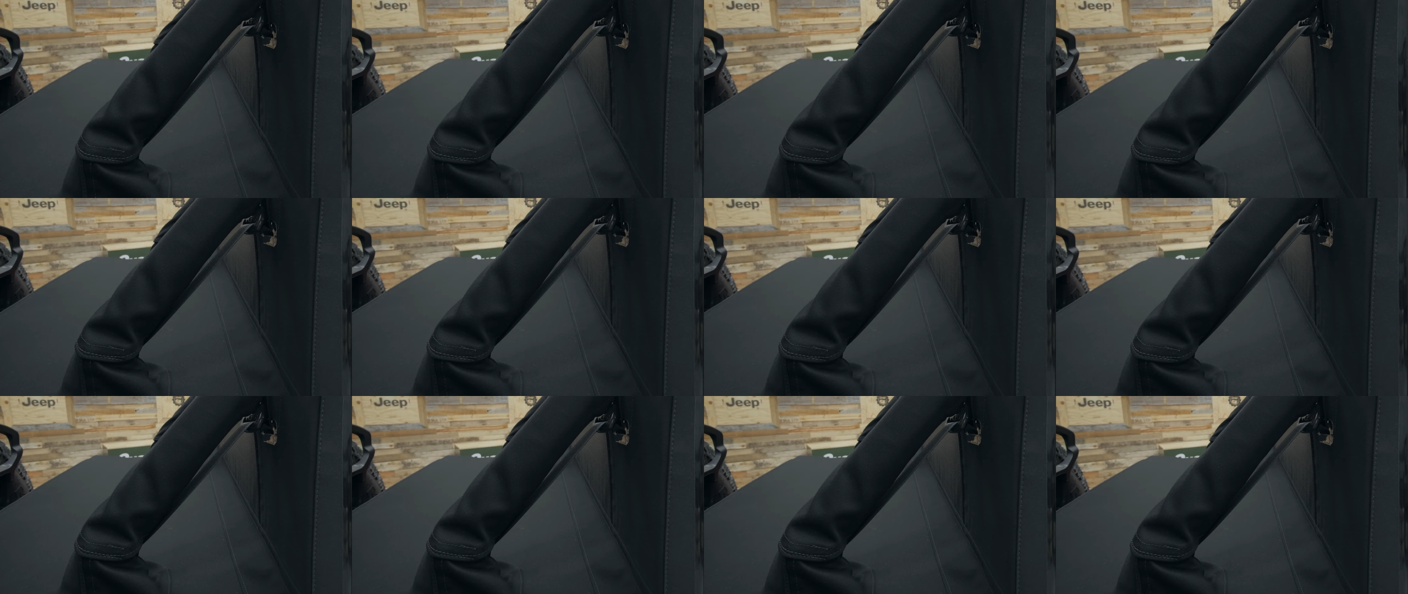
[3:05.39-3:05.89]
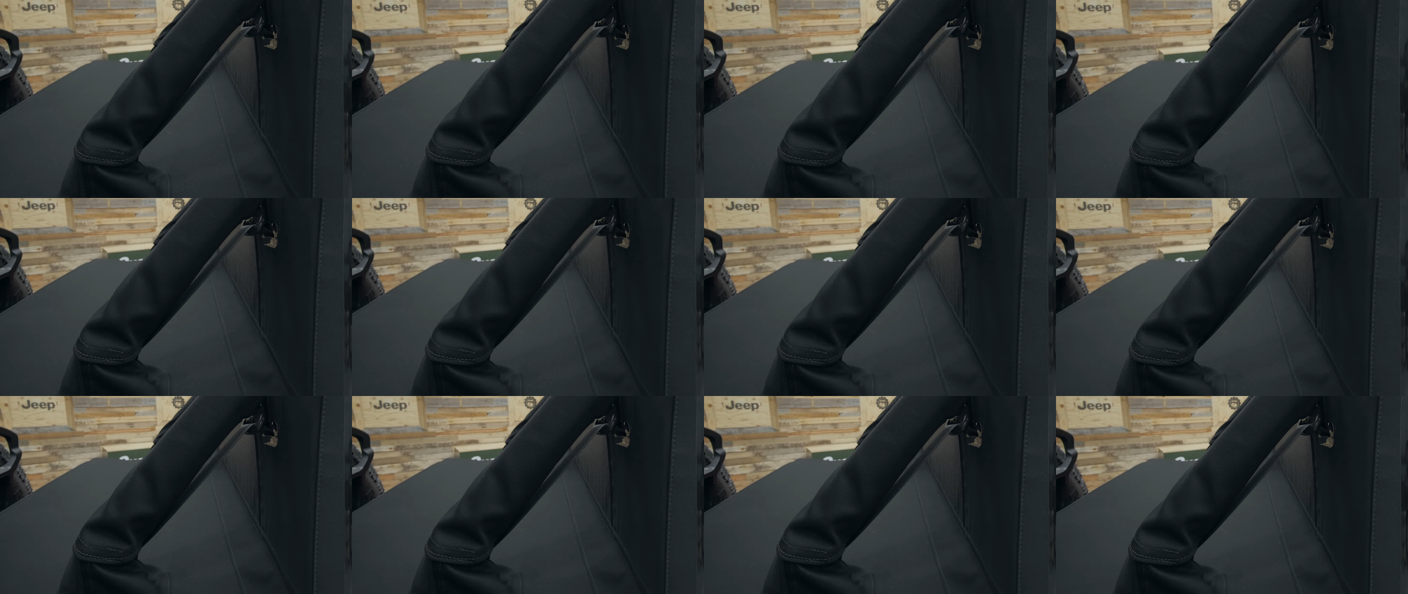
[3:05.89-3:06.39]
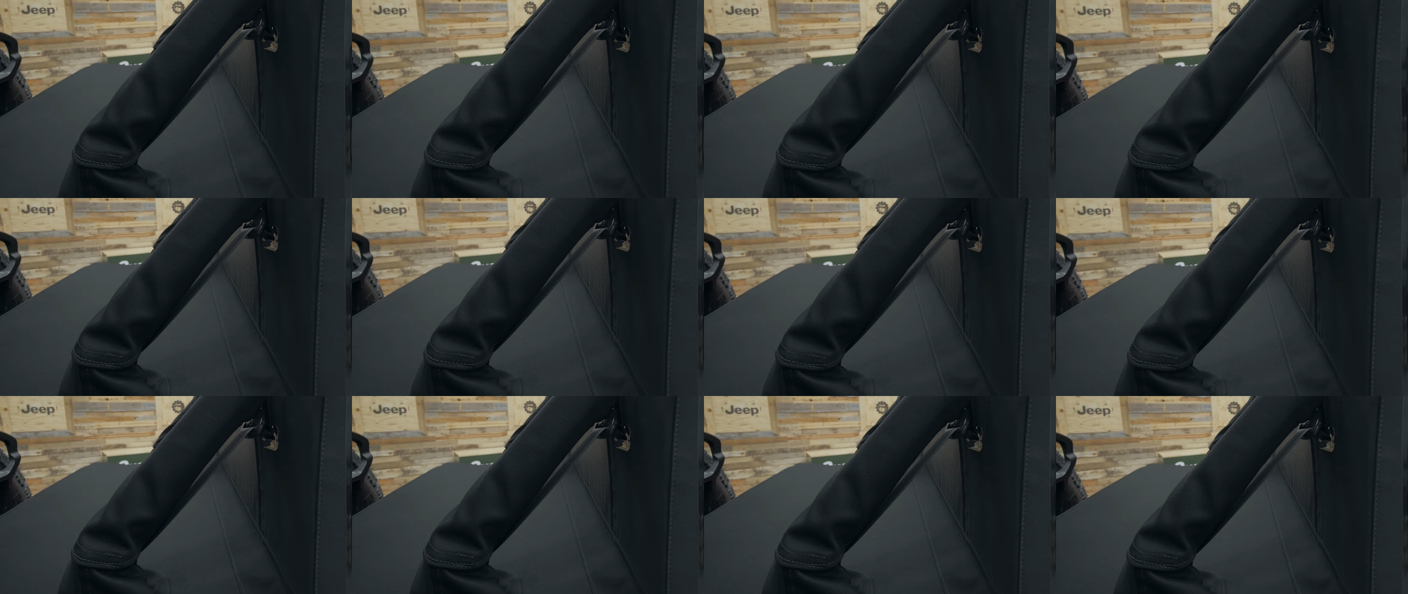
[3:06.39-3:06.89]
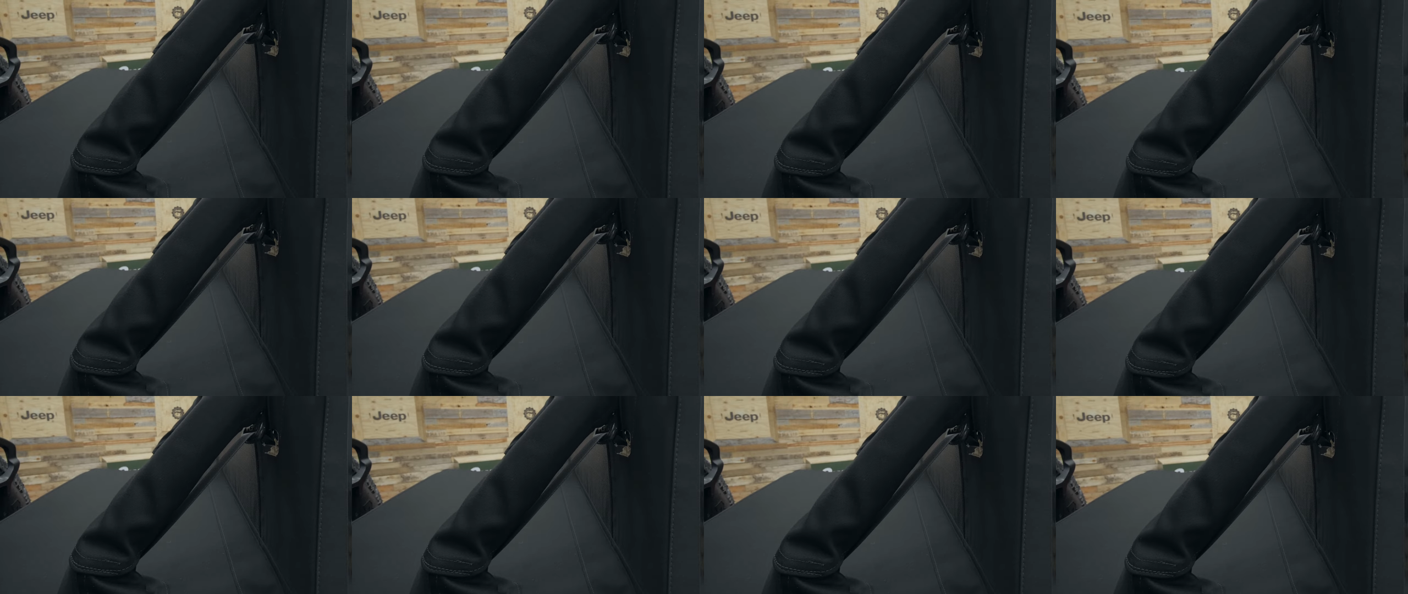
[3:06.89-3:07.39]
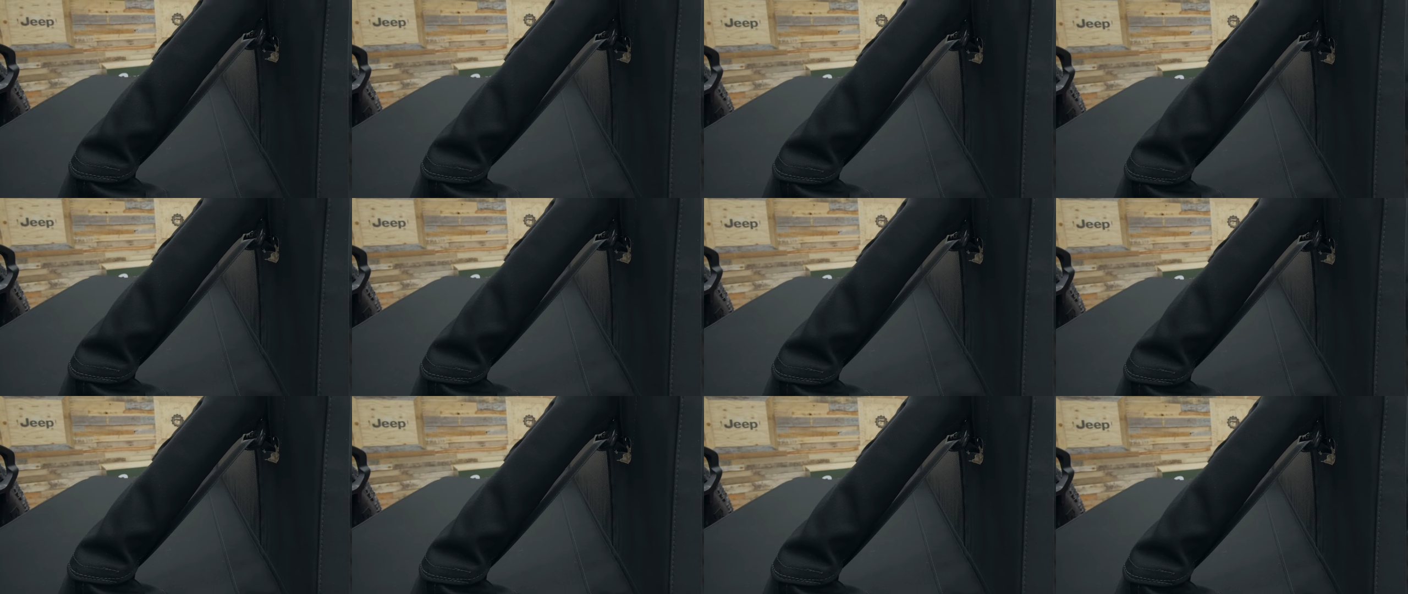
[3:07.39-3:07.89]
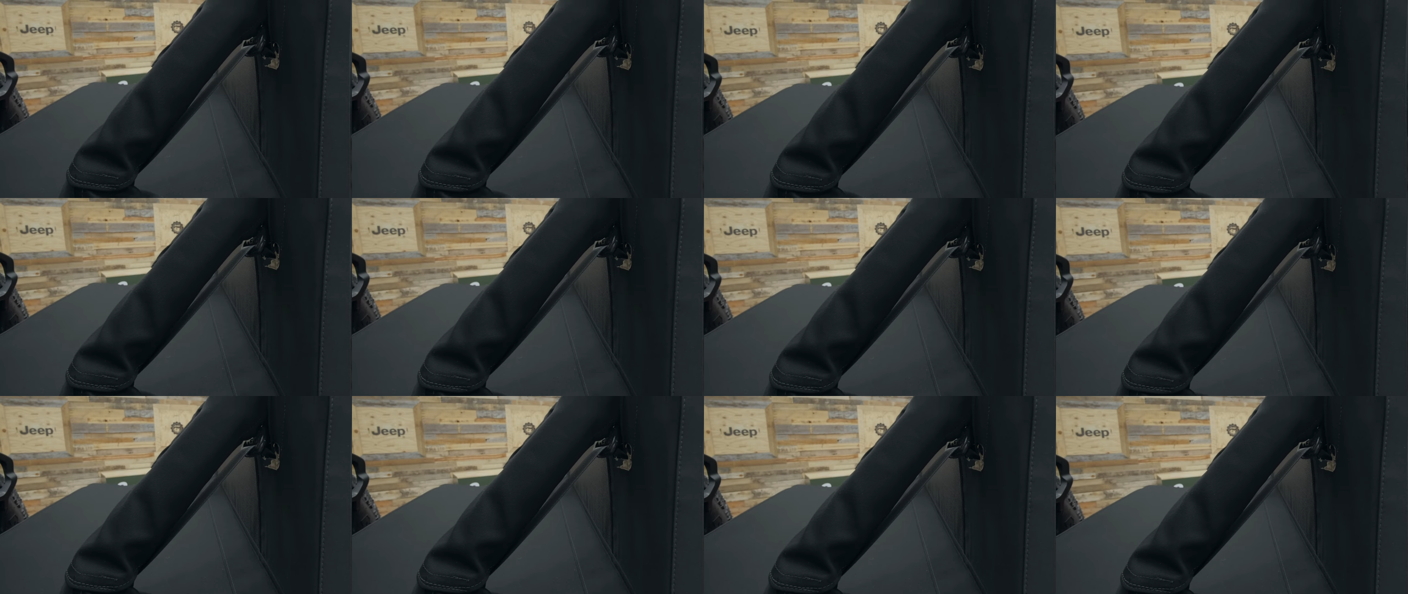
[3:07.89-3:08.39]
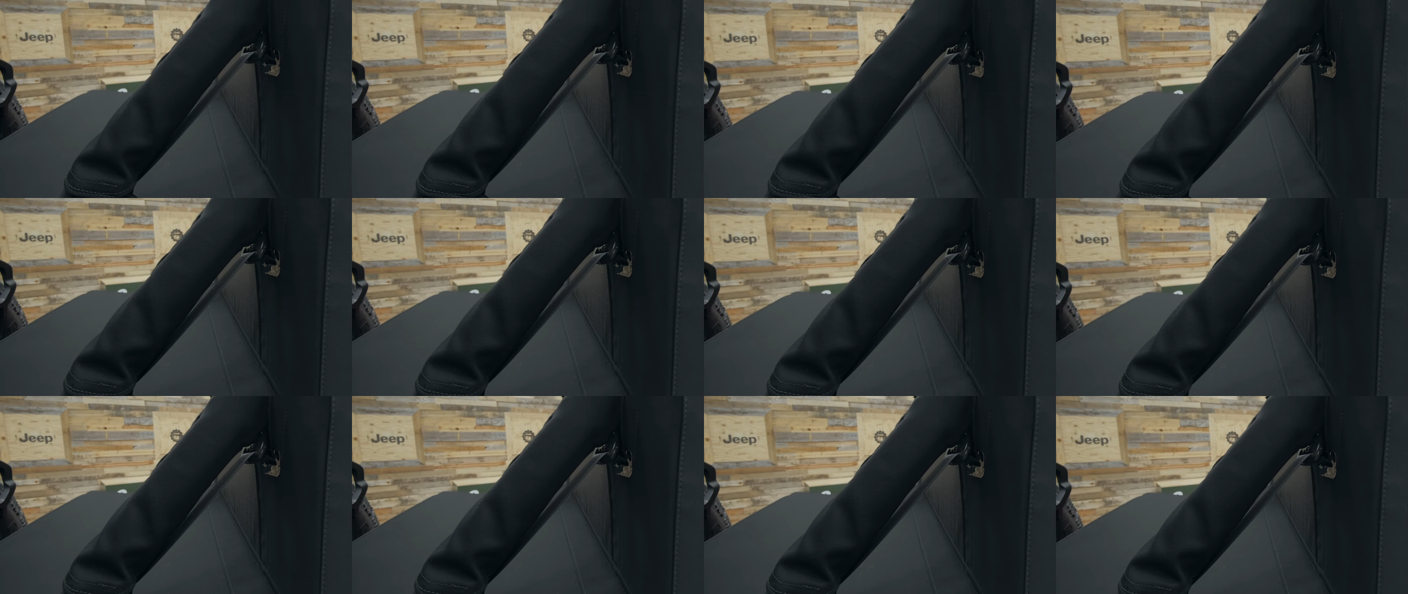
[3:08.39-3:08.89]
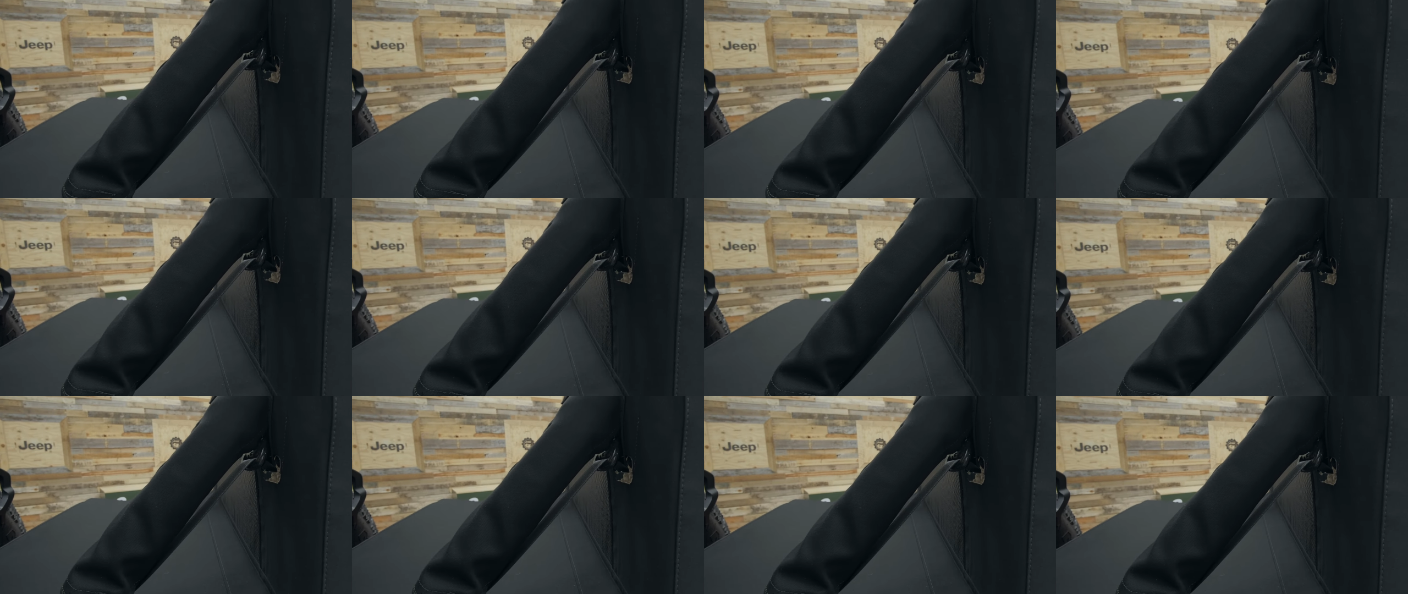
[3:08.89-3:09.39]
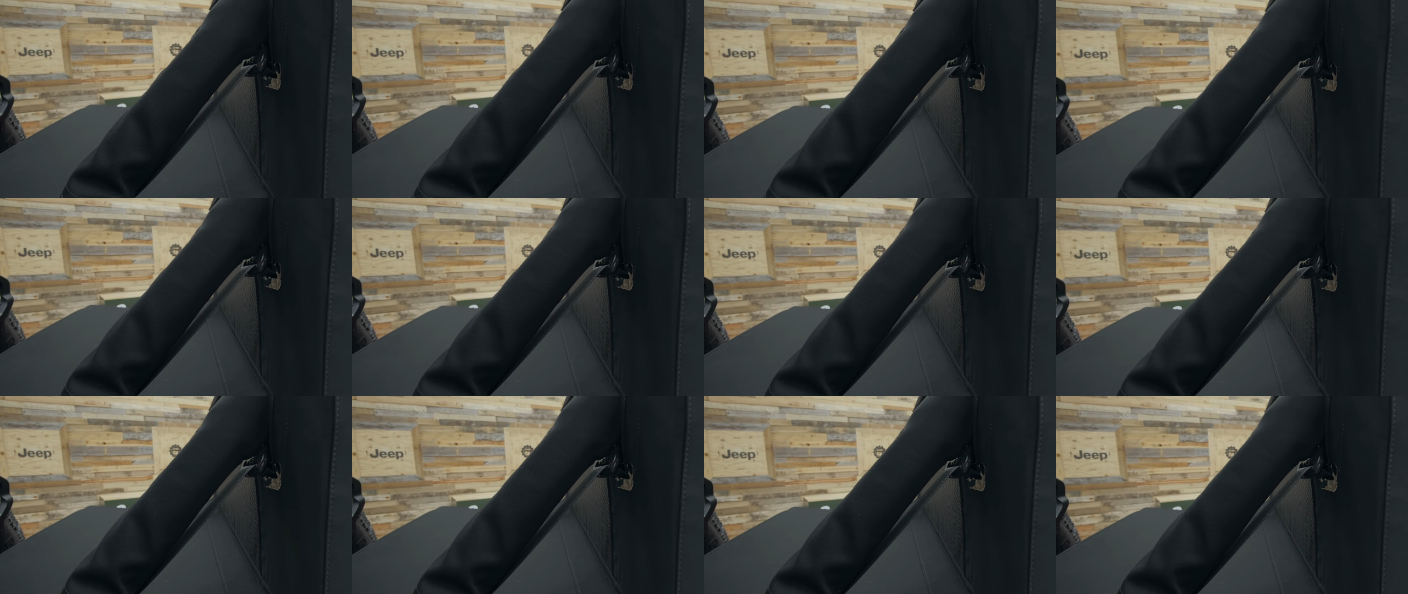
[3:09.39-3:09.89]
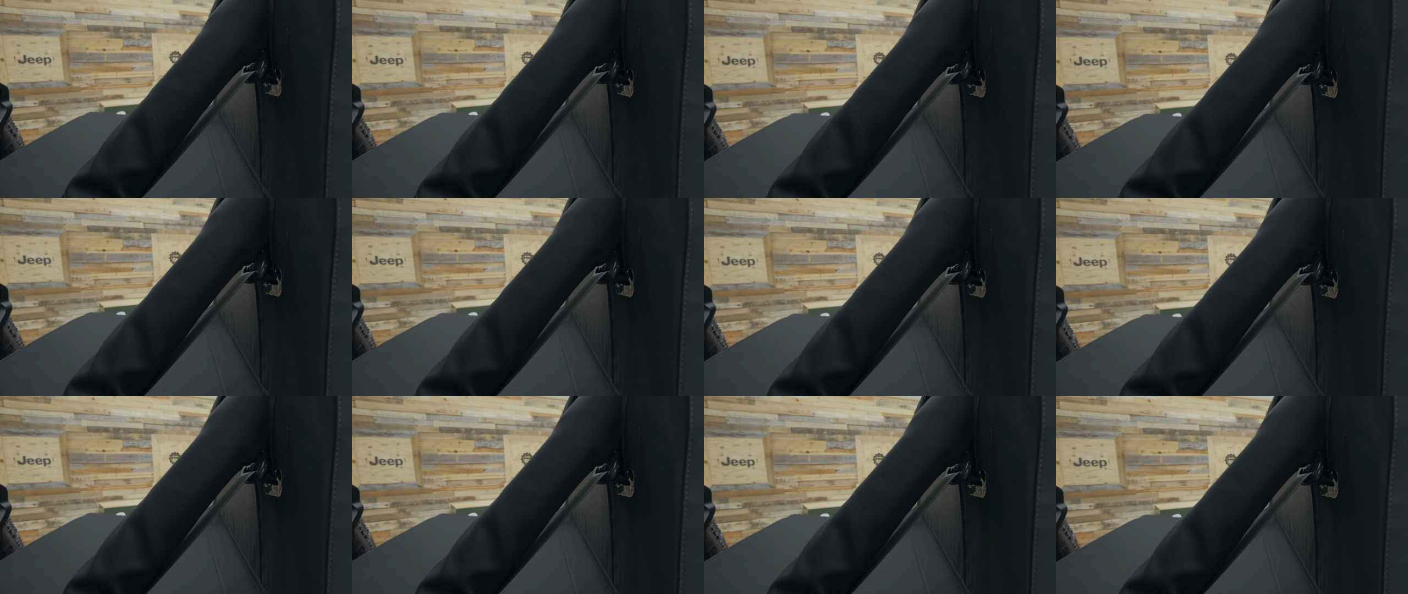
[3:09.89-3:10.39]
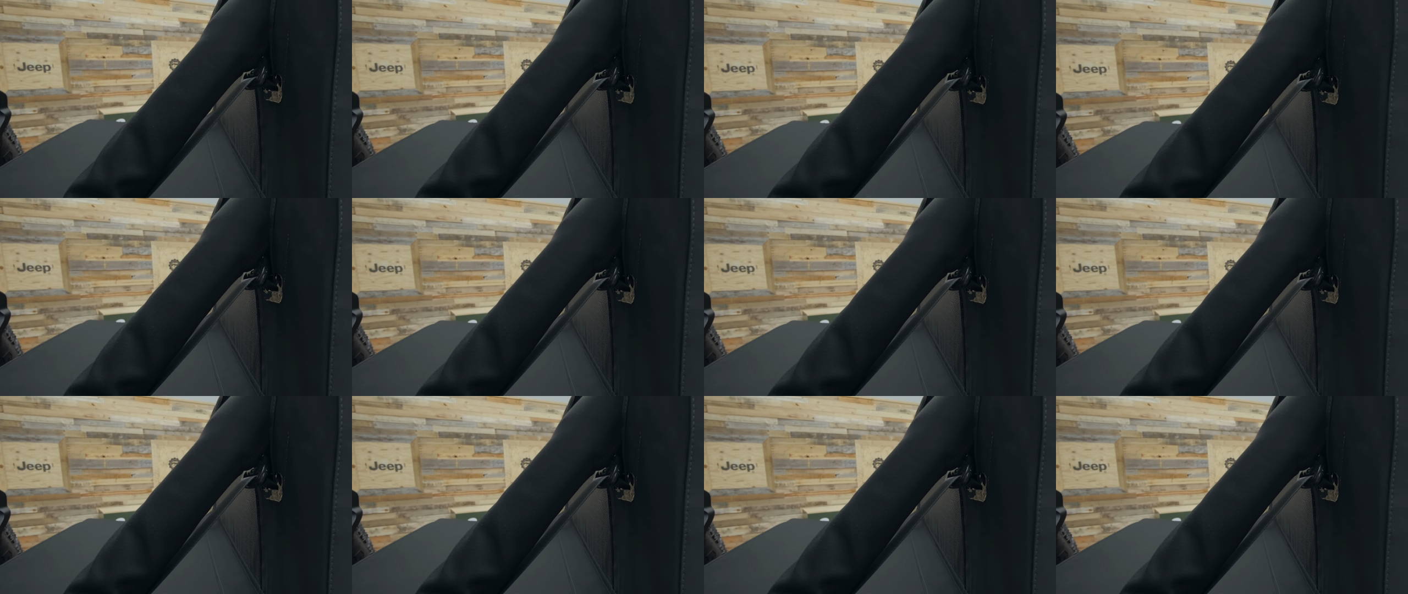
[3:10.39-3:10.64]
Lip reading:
(no speaker visible)